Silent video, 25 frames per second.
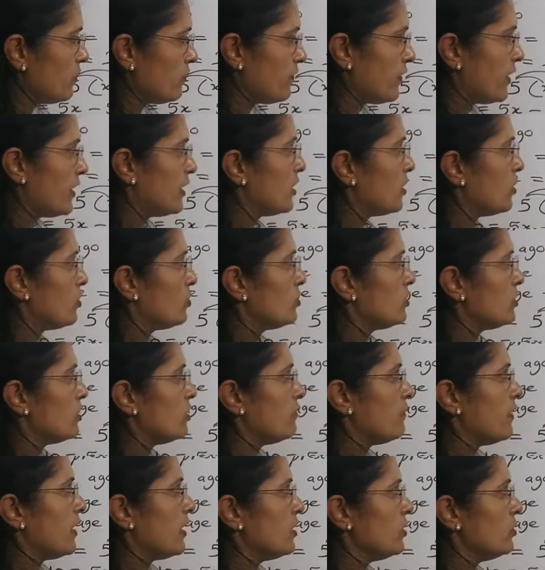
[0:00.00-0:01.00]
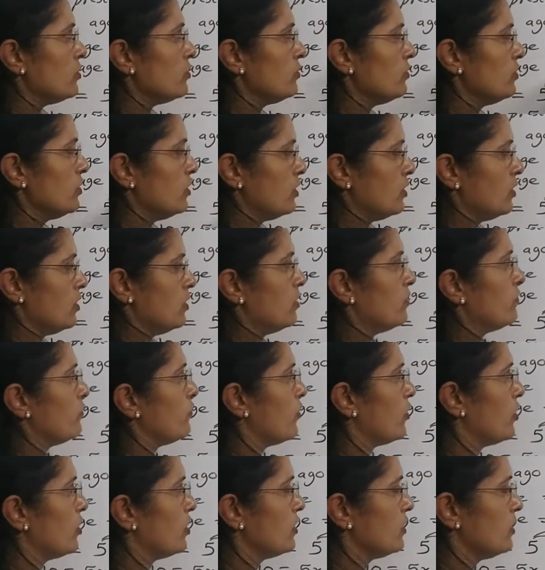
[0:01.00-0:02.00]
find out the value
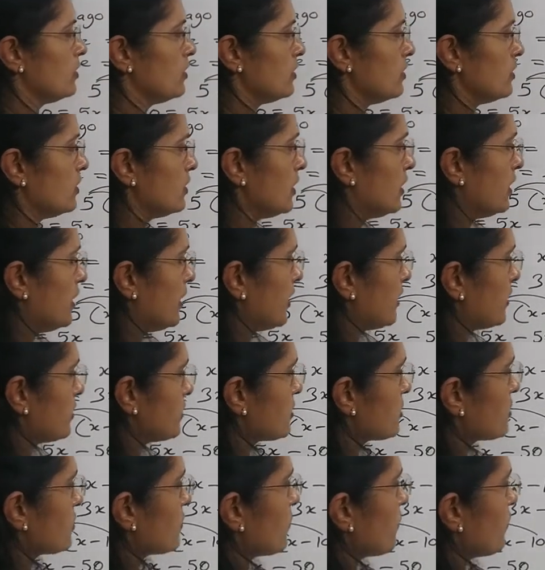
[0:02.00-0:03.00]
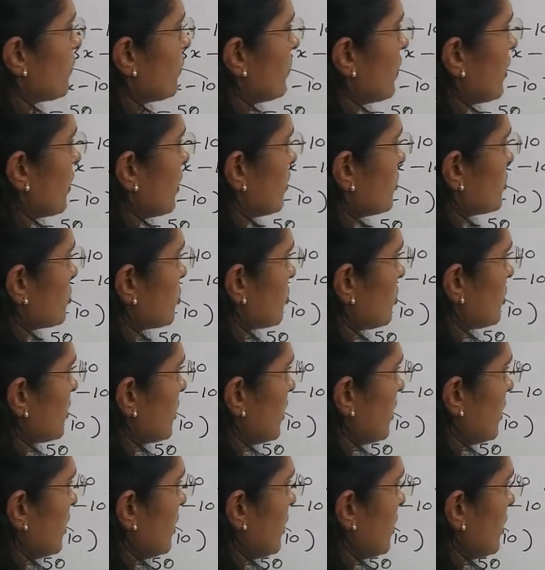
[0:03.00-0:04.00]
for 3x. So
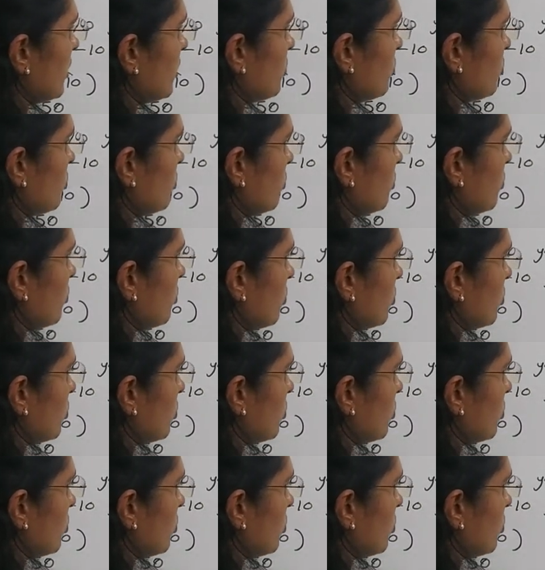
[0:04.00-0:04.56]
3 into